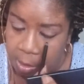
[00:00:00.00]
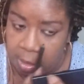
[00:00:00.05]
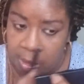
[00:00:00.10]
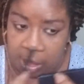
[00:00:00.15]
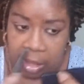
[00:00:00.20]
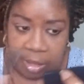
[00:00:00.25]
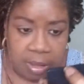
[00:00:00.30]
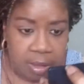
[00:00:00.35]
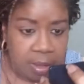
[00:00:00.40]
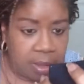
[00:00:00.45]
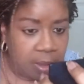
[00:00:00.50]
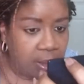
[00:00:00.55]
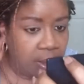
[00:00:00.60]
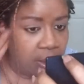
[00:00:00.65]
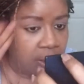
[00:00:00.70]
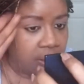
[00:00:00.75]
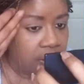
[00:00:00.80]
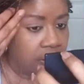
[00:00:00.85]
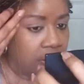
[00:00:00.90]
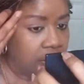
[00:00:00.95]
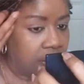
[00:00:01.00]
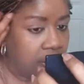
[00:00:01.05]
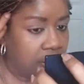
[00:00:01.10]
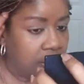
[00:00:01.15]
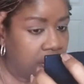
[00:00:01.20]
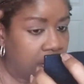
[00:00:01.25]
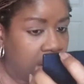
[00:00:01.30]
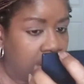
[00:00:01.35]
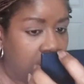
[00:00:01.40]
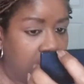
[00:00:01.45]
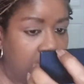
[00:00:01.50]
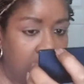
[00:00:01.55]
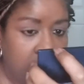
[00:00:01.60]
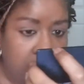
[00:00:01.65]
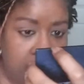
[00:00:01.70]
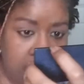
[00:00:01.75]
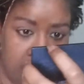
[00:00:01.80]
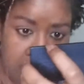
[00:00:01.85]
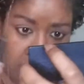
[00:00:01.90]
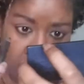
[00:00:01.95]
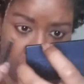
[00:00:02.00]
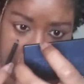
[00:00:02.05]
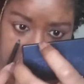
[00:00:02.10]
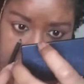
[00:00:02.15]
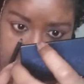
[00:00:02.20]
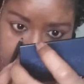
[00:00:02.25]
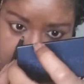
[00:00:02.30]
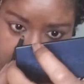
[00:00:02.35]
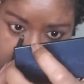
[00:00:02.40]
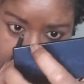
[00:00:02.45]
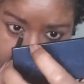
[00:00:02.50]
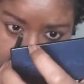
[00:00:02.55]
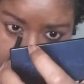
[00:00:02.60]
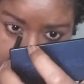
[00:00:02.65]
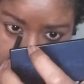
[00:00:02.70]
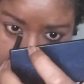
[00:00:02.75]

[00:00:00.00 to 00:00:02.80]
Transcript: not so good you know to me